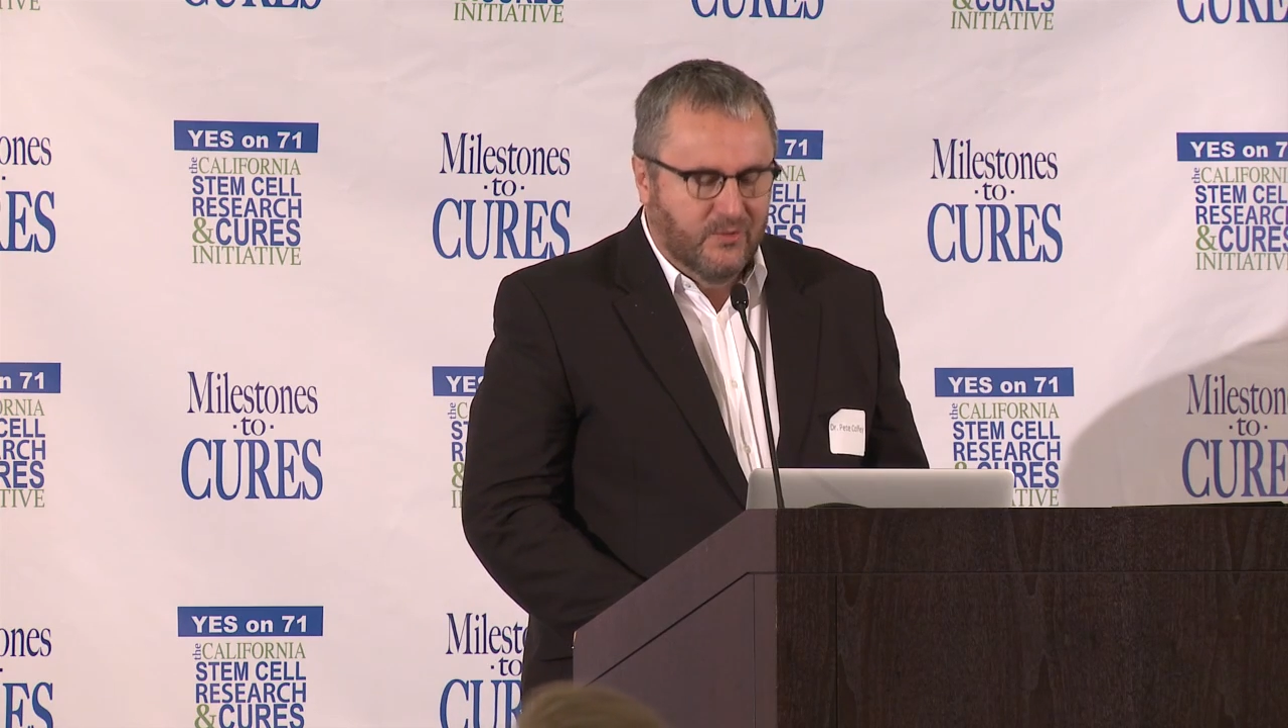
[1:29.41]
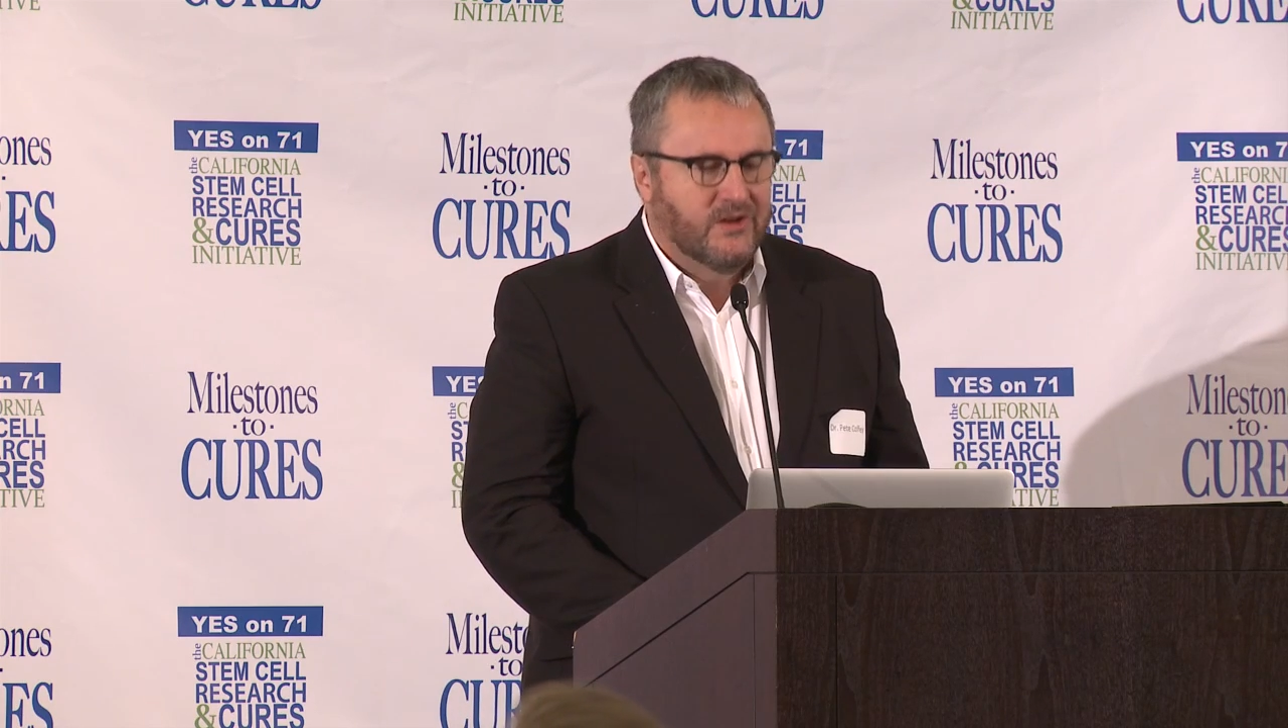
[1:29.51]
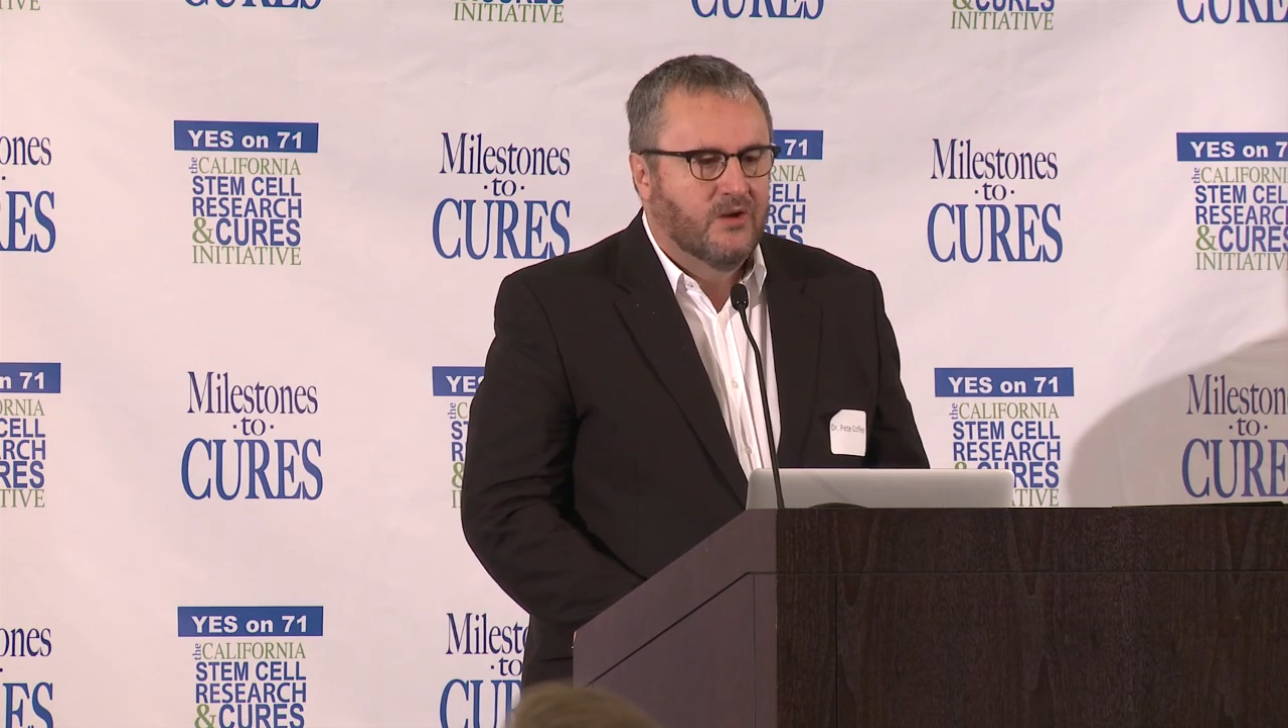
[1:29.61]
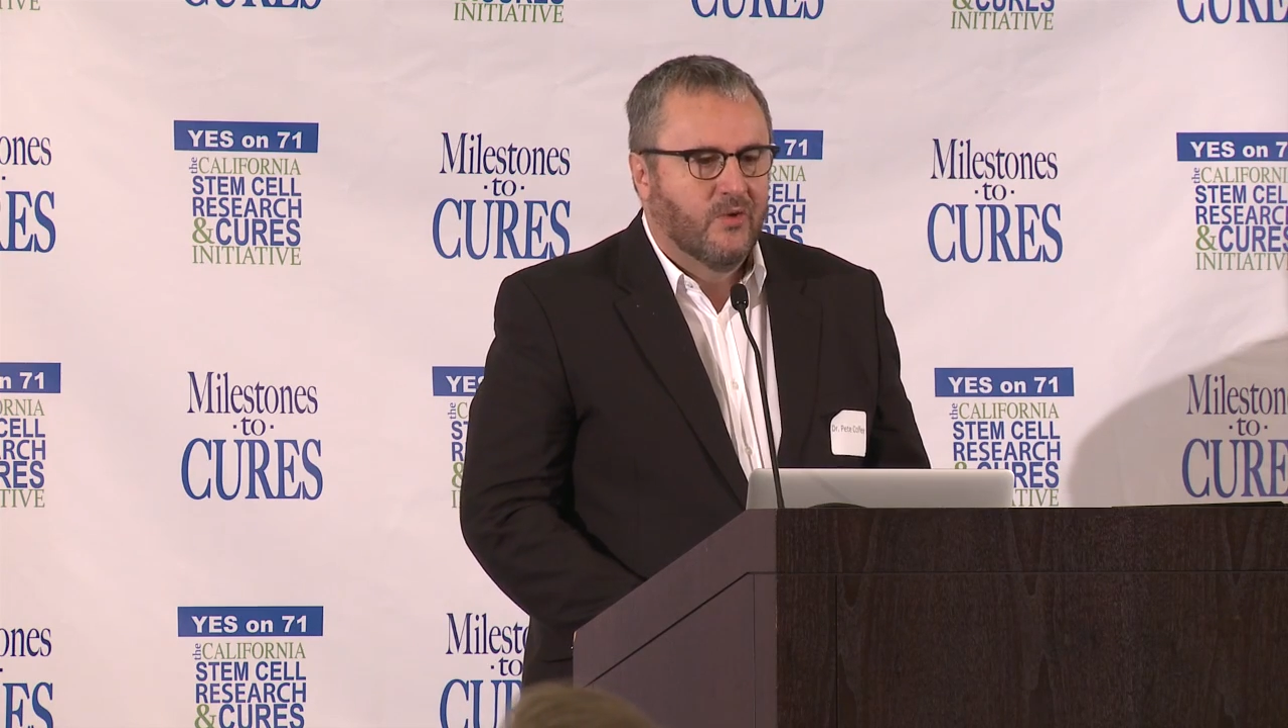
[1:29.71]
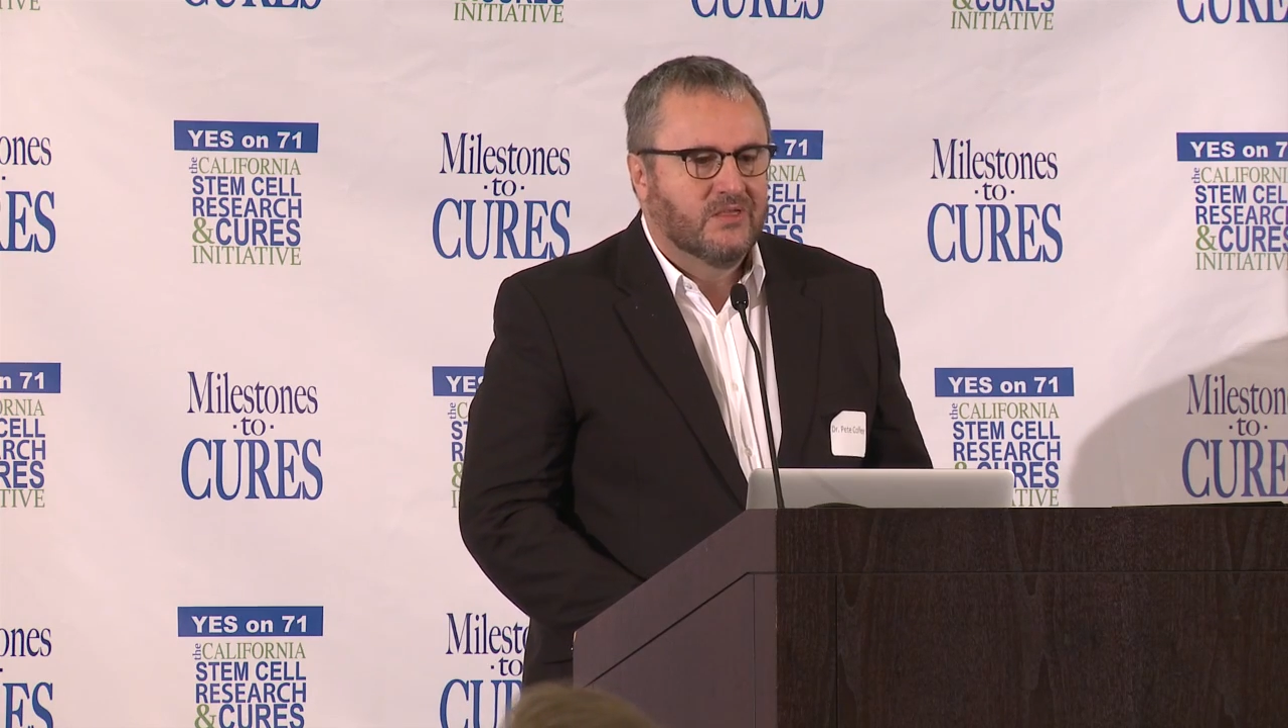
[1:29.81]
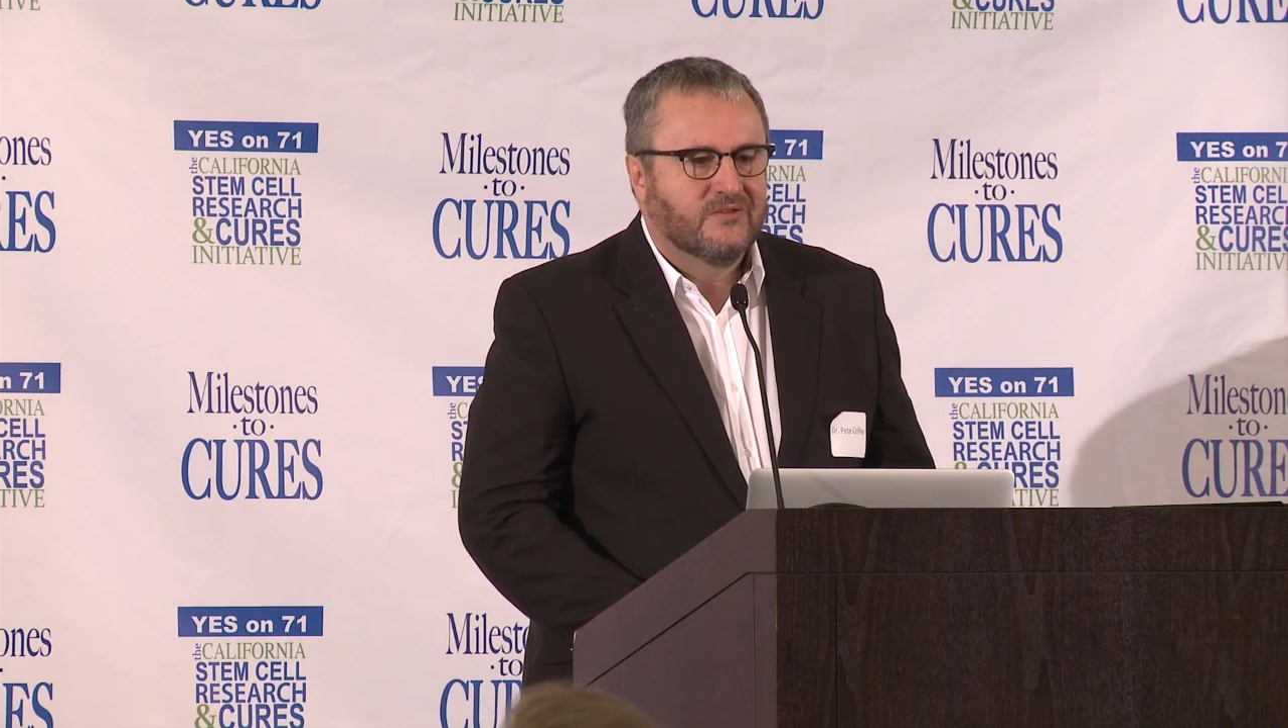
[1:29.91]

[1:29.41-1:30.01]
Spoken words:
window in